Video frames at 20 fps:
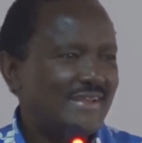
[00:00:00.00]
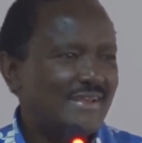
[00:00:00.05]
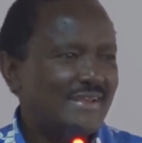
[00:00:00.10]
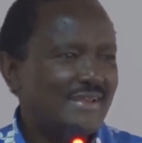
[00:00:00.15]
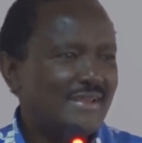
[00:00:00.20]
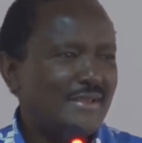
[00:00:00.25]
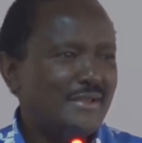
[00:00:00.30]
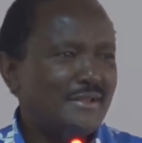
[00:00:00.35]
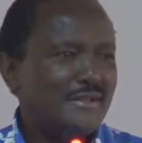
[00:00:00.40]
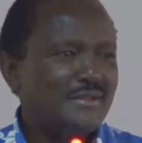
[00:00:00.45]

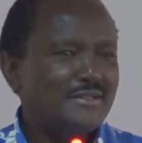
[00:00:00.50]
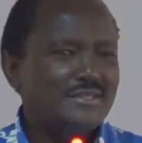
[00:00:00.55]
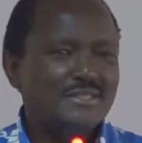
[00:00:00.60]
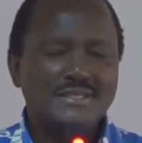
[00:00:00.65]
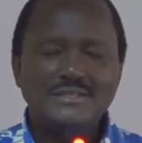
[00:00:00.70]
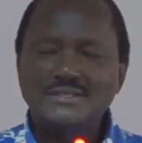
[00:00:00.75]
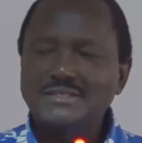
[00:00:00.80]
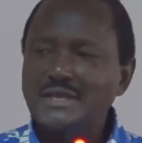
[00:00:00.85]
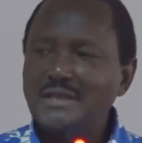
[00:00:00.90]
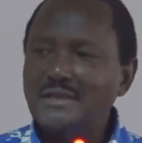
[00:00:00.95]
And
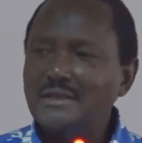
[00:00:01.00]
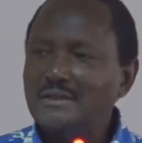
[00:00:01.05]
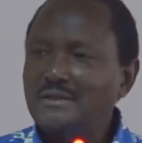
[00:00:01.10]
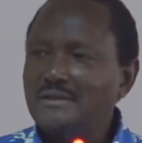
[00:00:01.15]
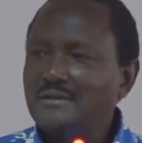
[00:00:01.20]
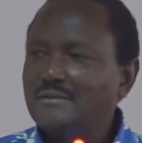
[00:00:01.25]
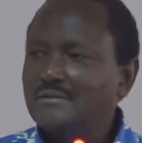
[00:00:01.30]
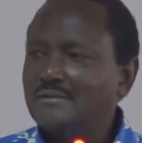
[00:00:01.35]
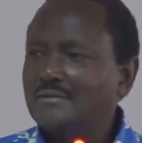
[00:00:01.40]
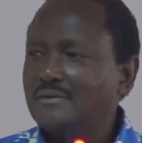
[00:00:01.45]
she
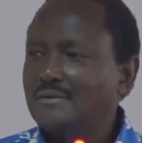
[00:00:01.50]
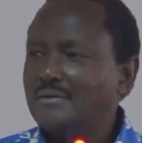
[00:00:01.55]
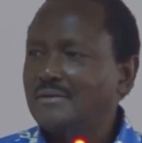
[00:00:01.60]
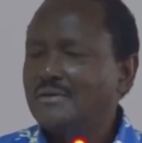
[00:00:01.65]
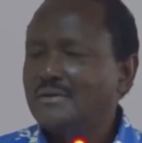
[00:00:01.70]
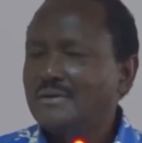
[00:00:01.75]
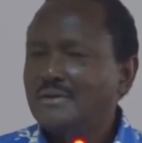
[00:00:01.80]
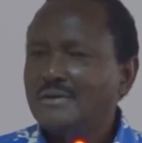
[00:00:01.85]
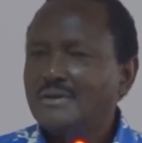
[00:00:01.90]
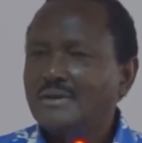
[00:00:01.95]
said,
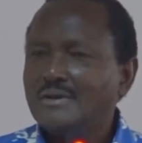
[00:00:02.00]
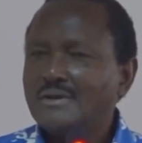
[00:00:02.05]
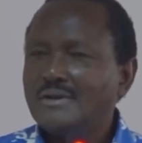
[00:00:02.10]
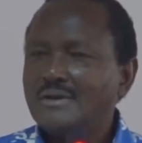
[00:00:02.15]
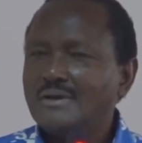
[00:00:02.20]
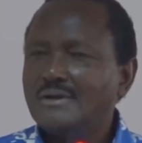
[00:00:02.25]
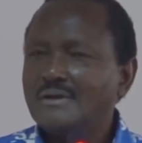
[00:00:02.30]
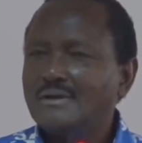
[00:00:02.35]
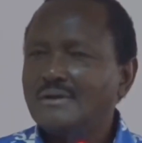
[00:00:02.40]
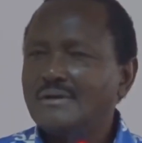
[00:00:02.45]

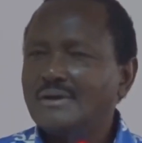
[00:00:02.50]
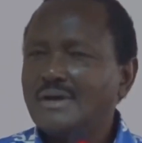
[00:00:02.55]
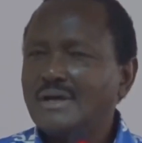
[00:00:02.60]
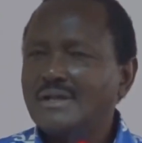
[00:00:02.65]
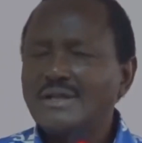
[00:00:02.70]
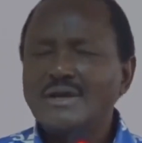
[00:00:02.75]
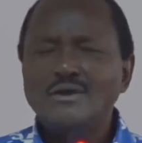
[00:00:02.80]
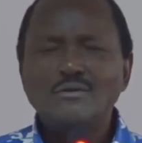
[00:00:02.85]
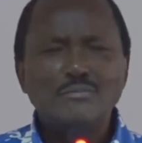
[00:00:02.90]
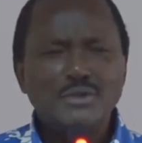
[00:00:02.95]

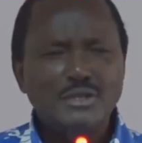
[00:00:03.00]
allow